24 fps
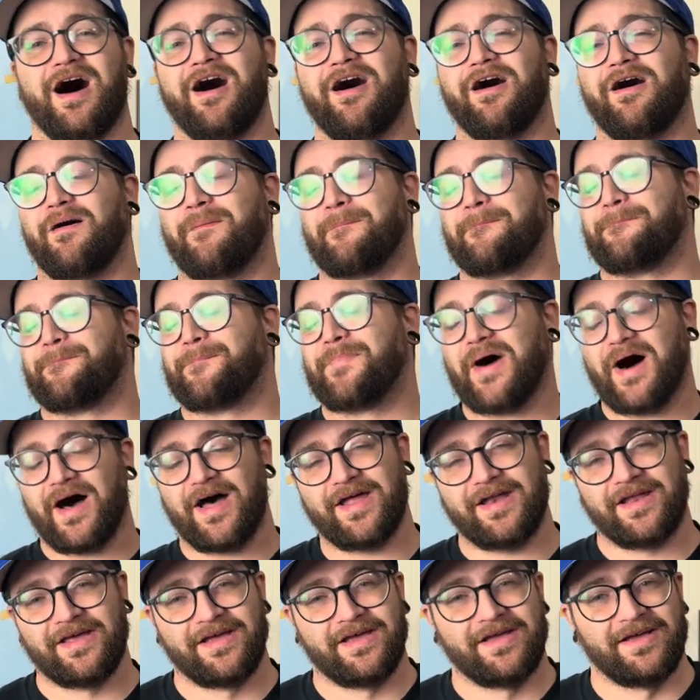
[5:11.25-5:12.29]
Um,
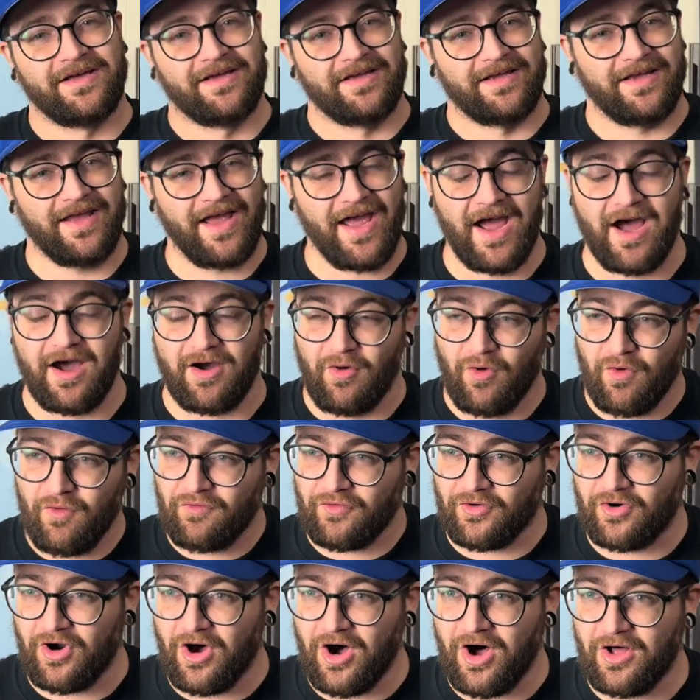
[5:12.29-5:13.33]
but yeah,
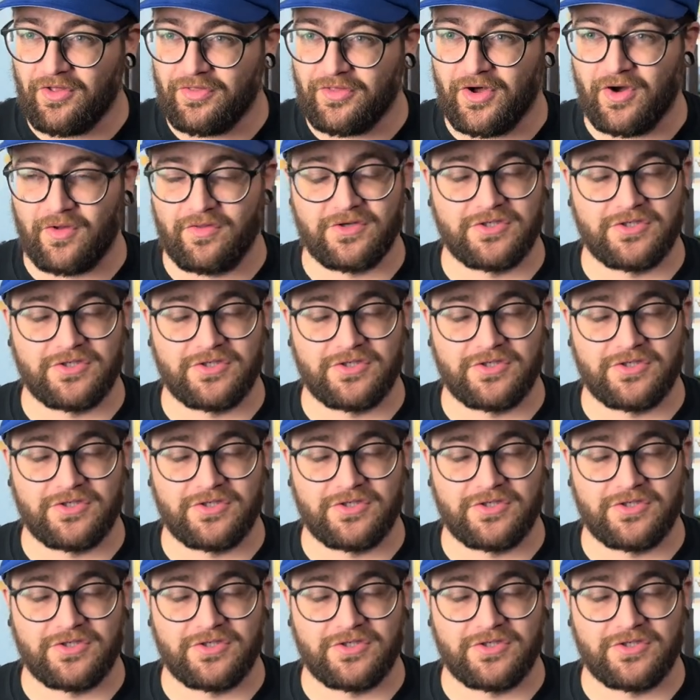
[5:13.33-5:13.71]
overall, though,